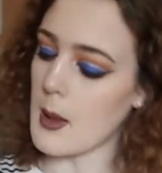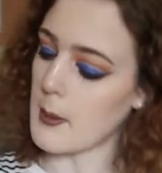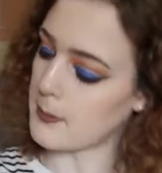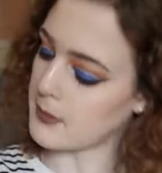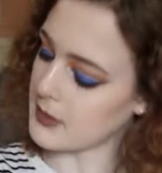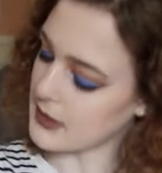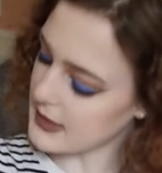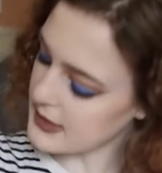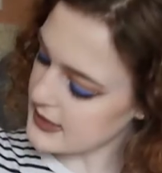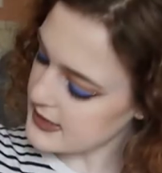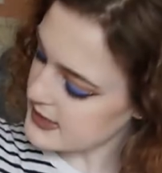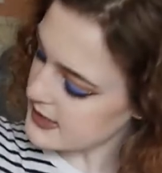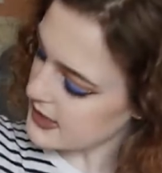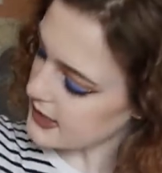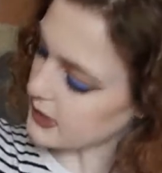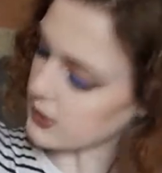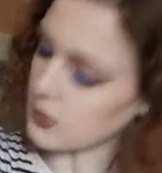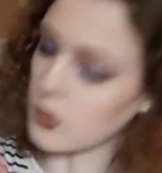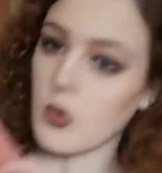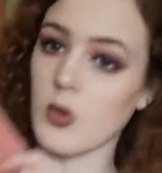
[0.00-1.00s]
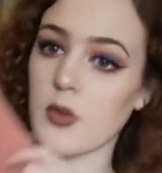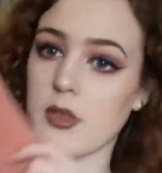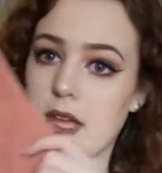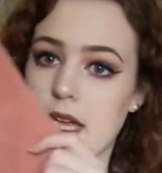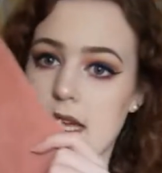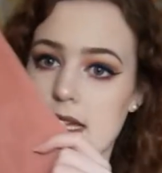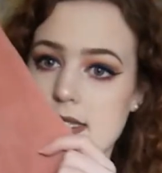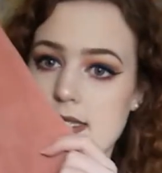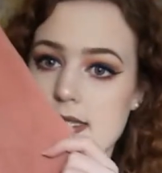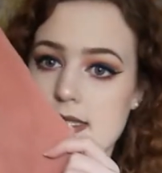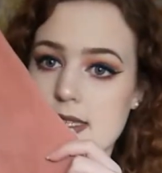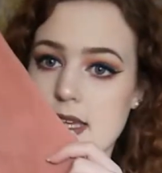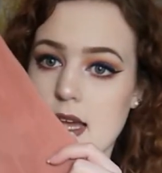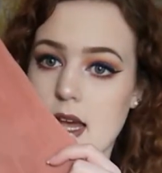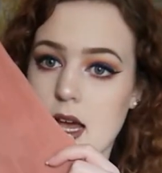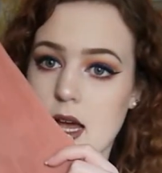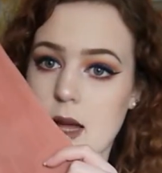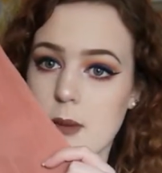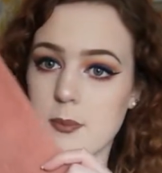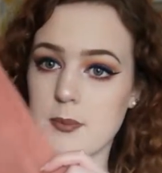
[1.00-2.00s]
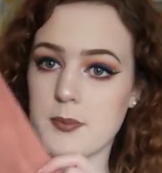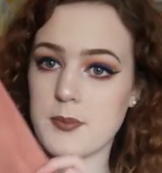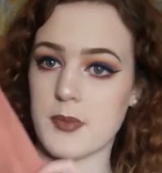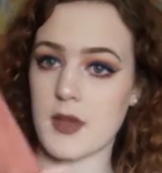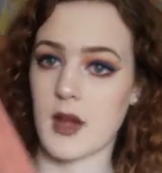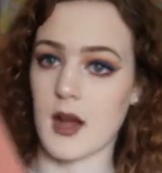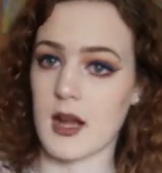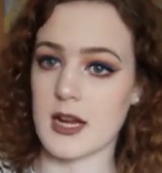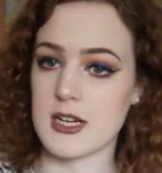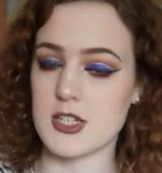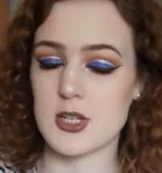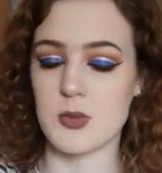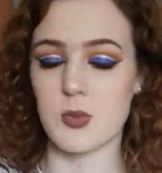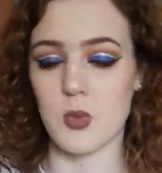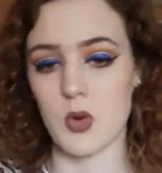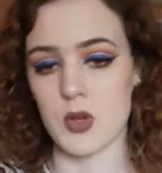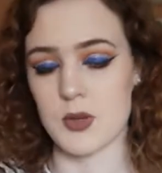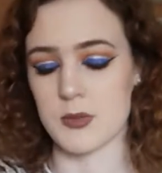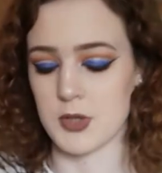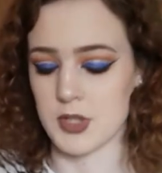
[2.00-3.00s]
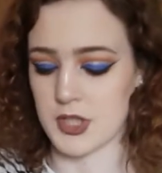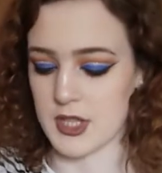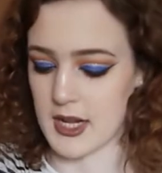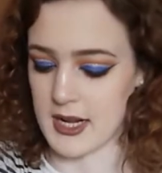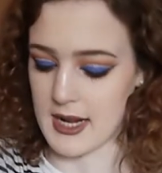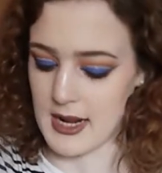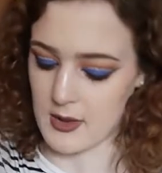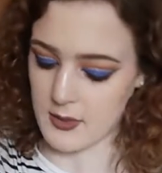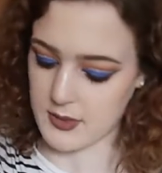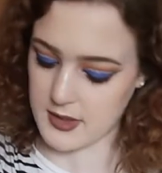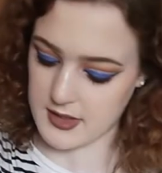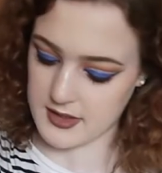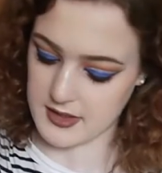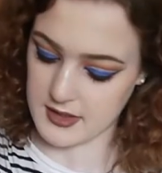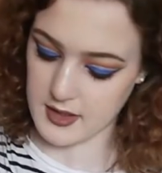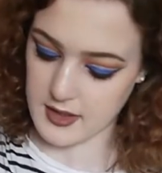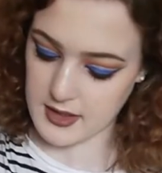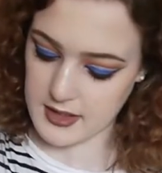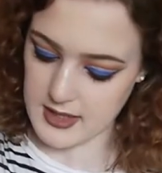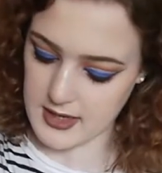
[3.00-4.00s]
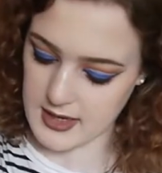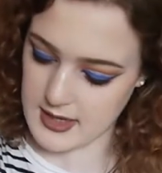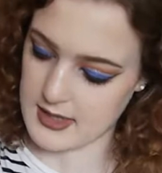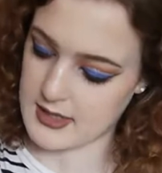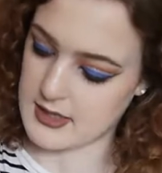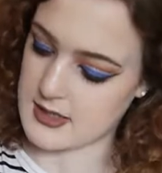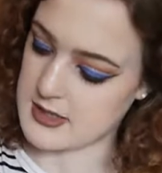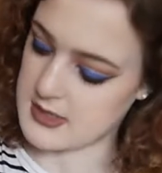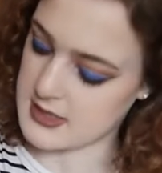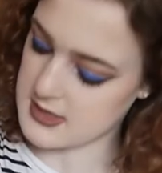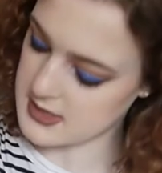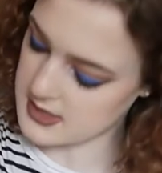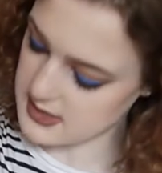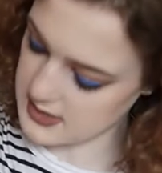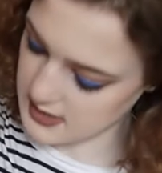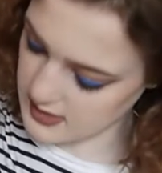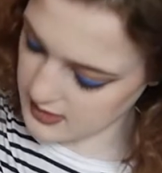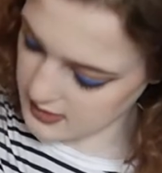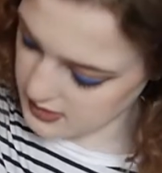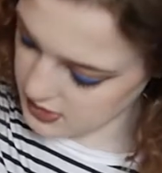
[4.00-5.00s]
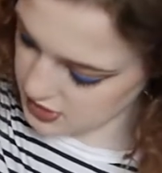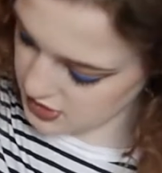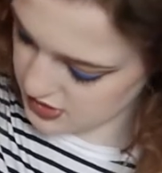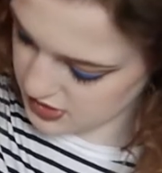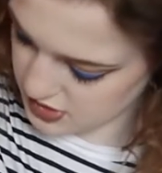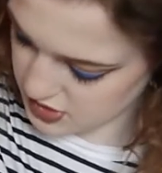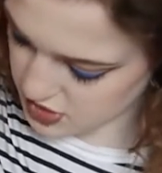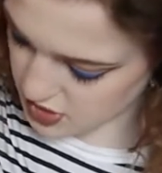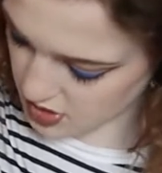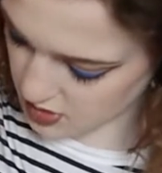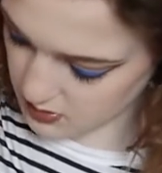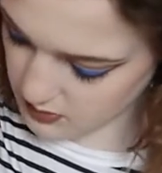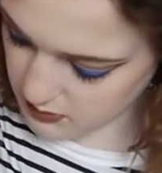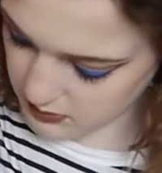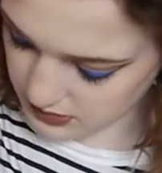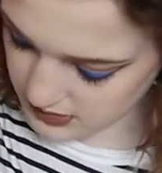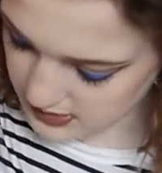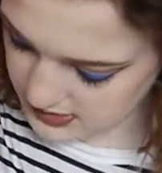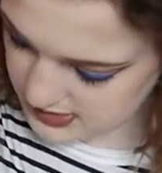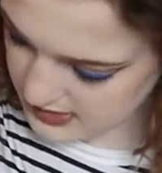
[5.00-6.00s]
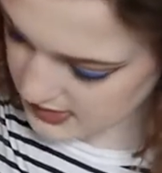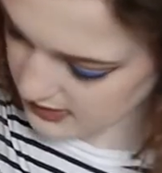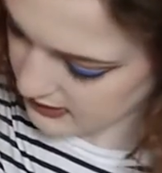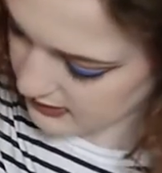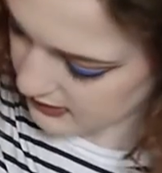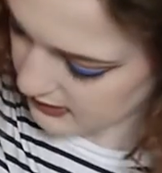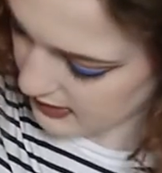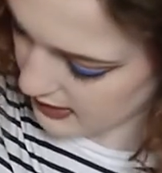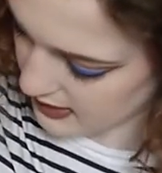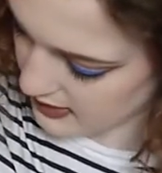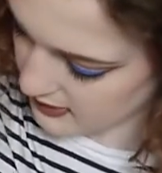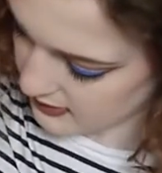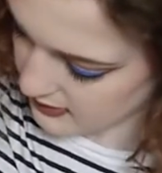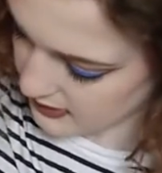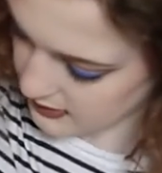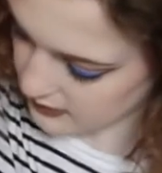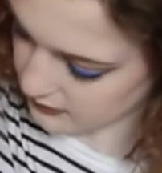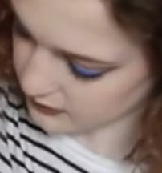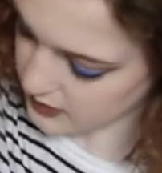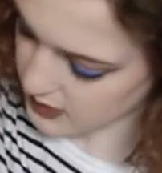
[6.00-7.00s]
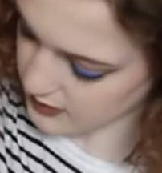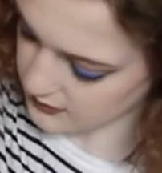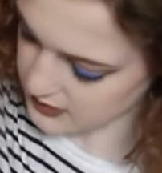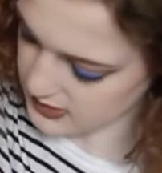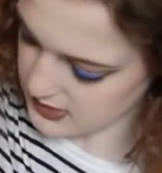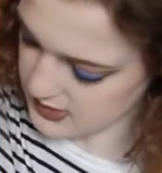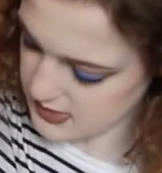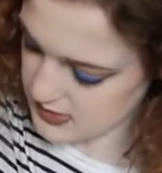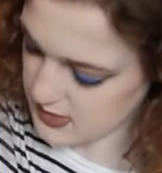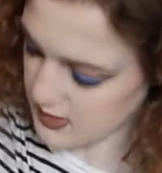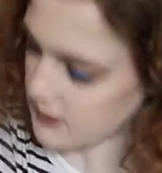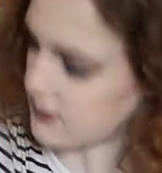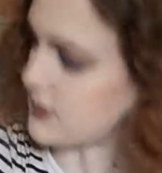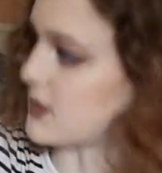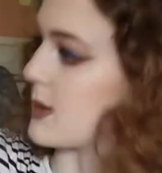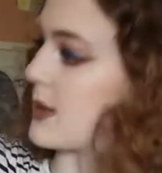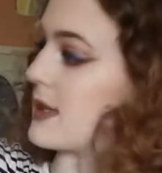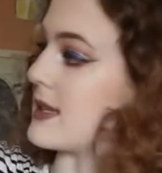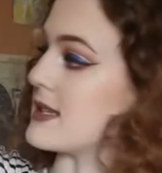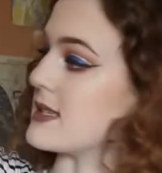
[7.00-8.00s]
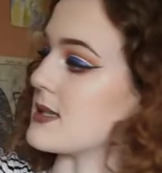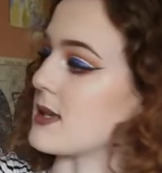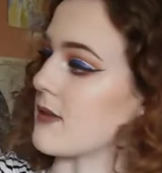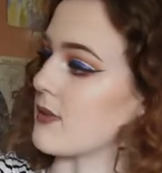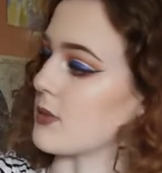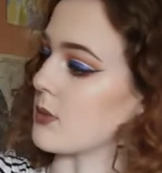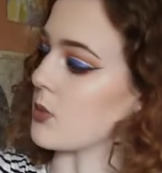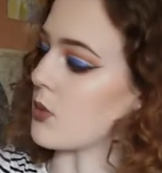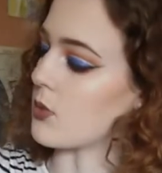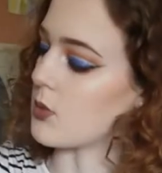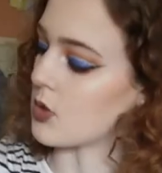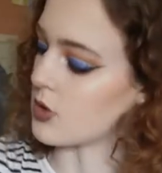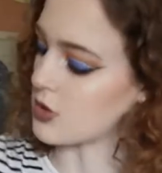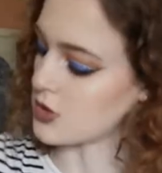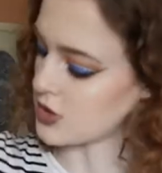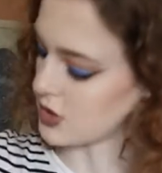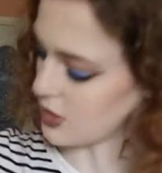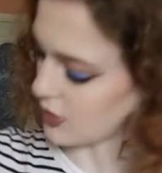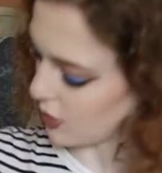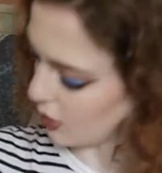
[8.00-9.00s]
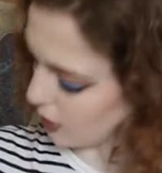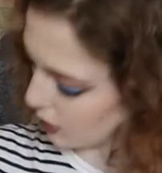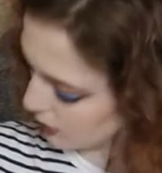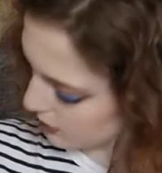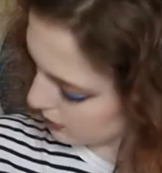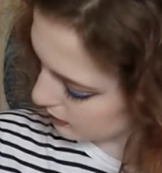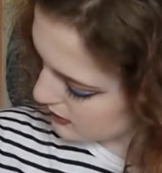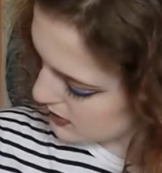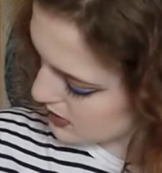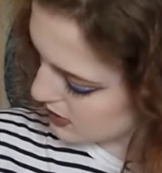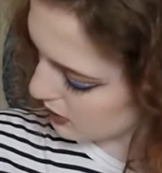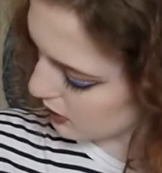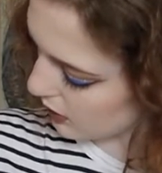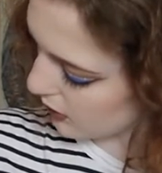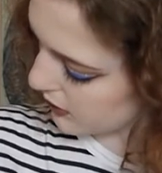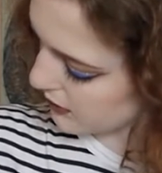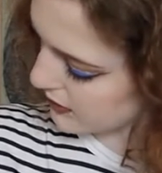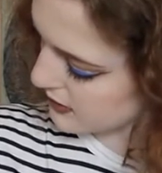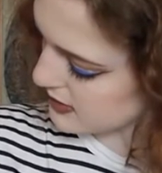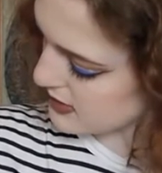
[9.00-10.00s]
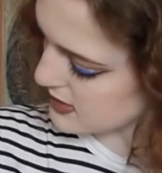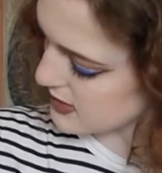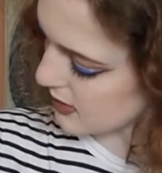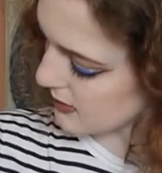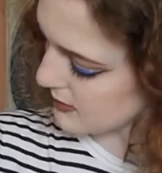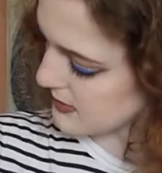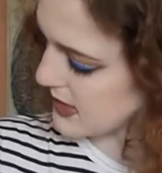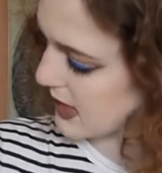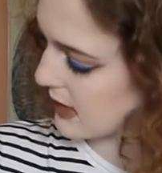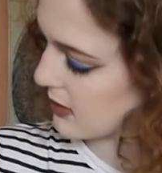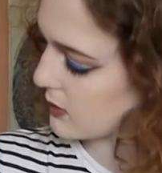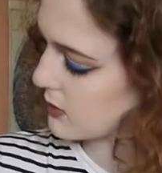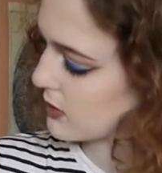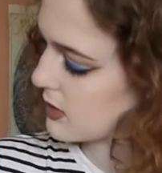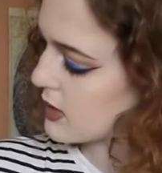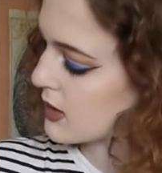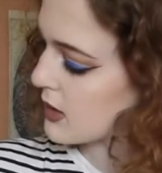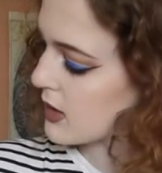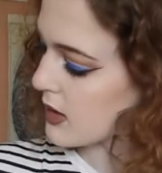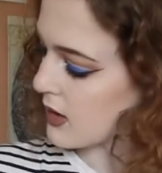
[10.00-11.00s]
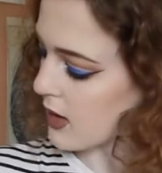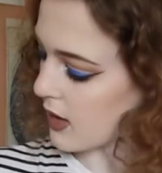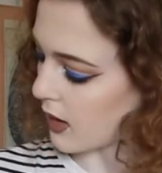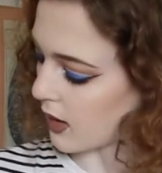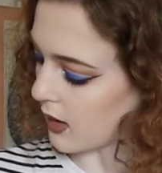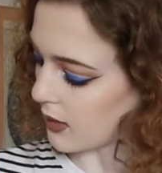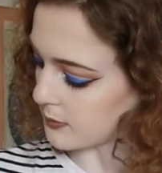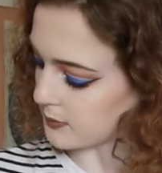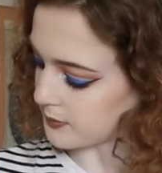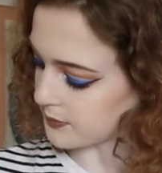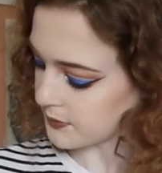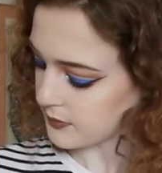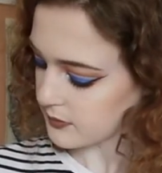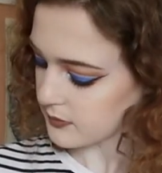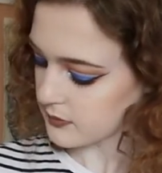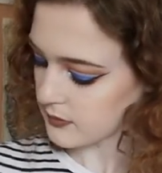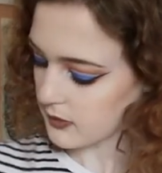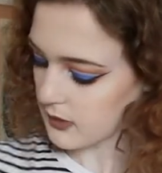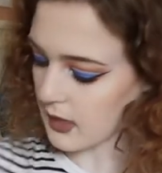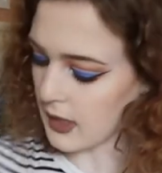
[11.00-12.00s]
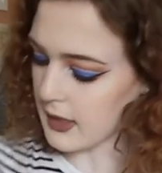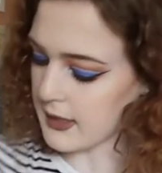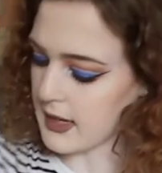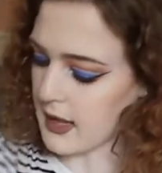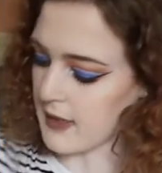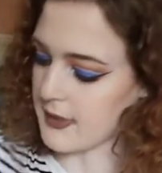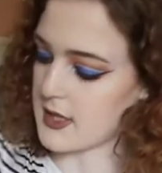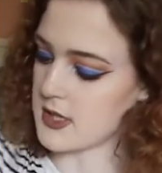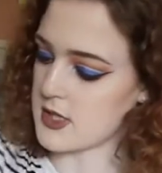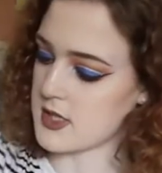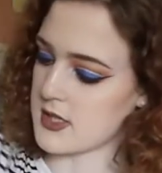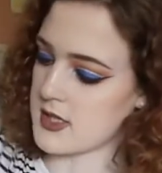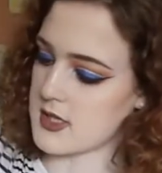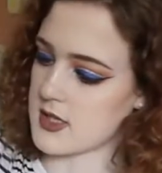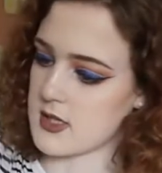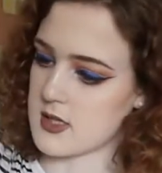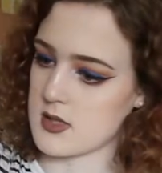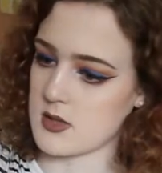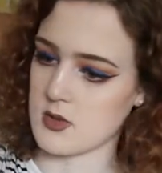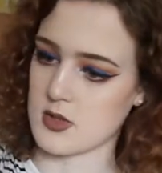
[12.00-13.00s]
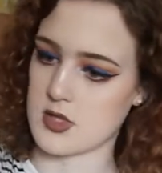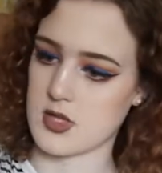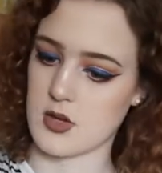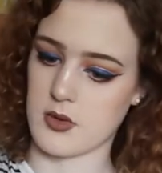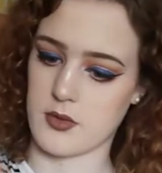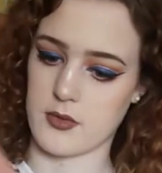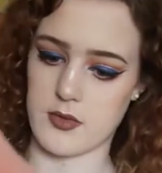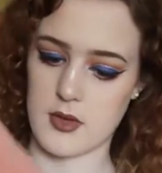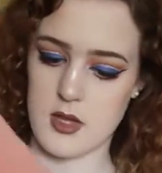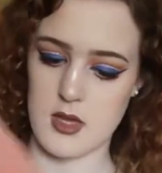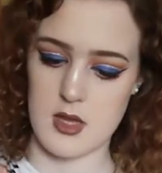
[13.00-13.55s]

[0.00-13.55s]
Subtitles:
Please ignore this. I actually wore them on a night out the other night, and just don't, because they get kind of covered in stuff, so I need to give them a wash and hope to God that this comes out. And yeah, they're just a sort of